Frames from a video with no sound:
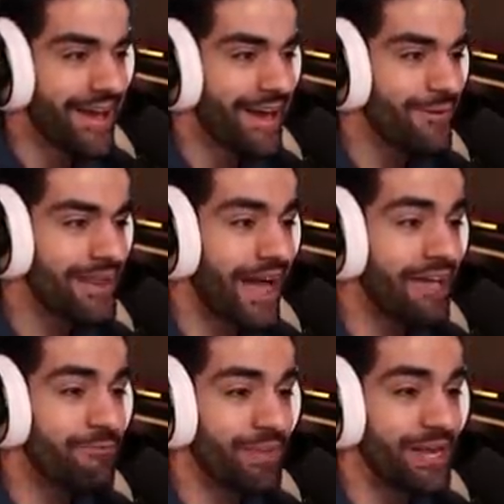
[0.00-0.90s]
Wait,
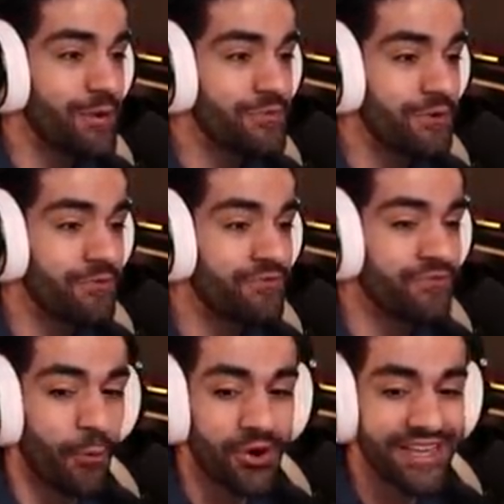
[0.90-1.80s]
I've been here for
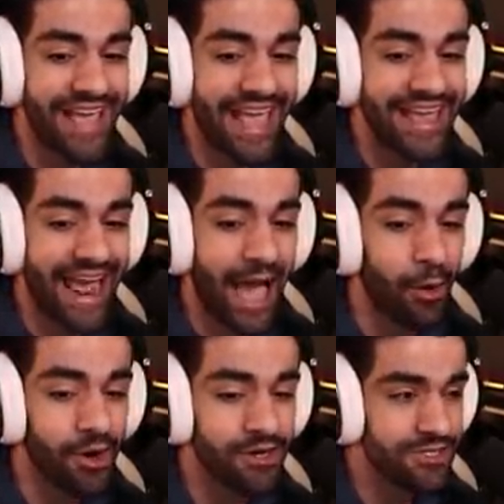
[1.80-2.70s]
forty-eight
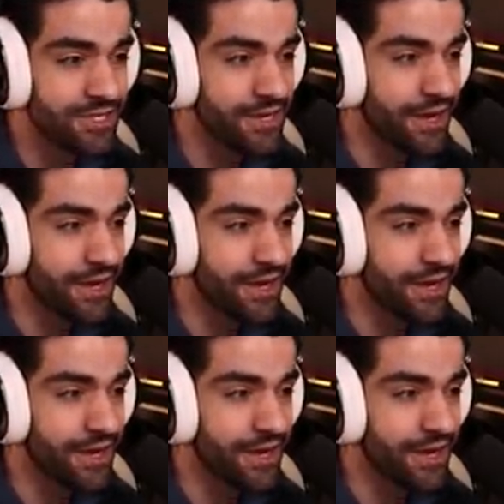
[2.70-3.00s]
hours?